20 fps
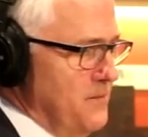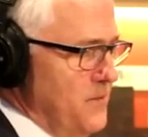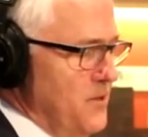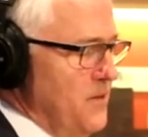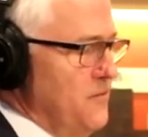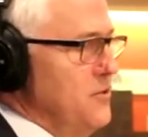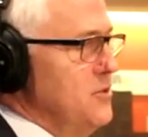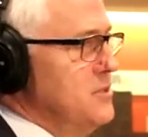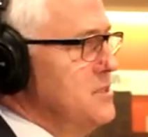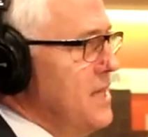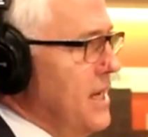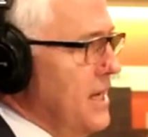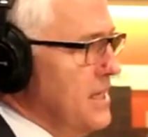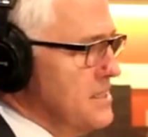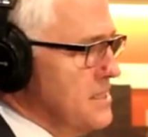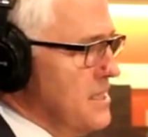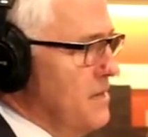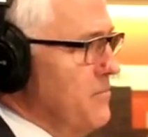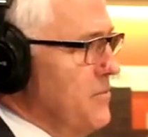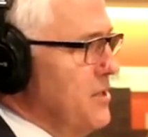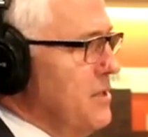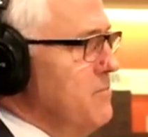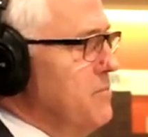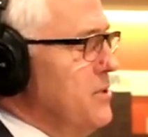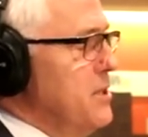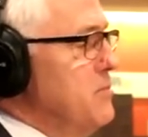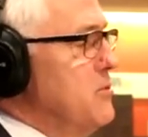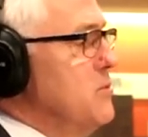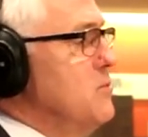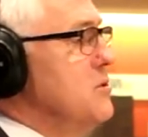If you tax something,
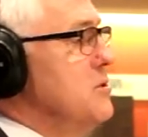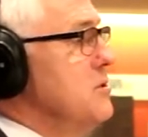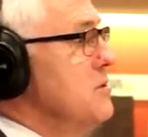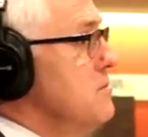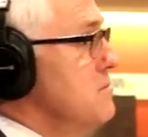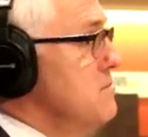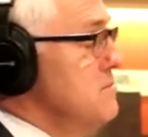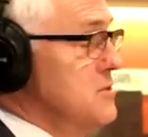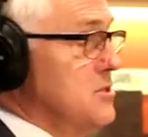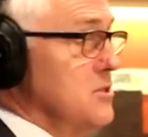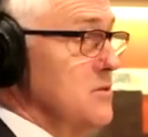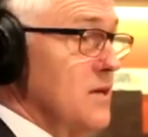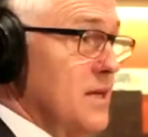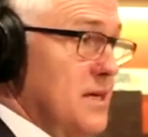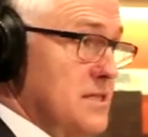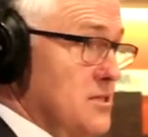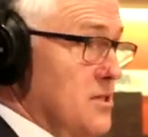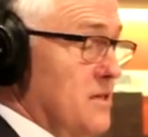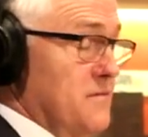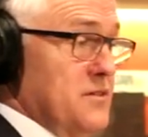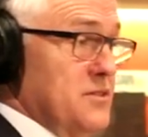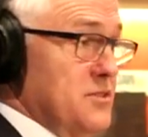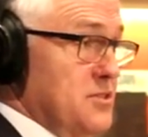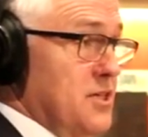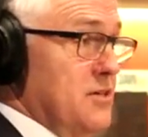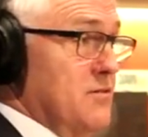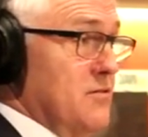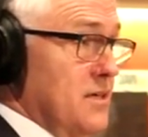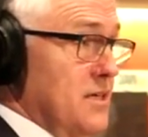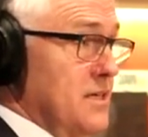people will do less of it
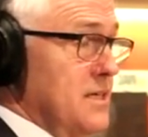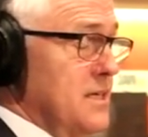generally.